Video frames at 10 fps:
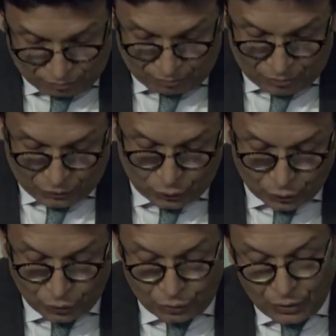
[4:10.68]
to
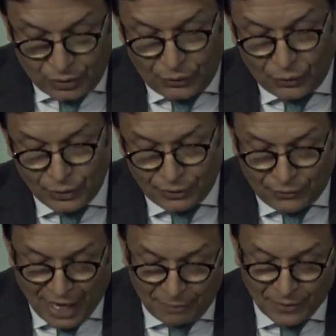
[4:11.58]

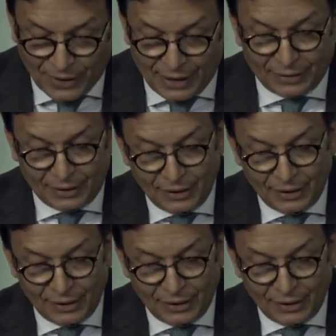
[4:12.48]
35%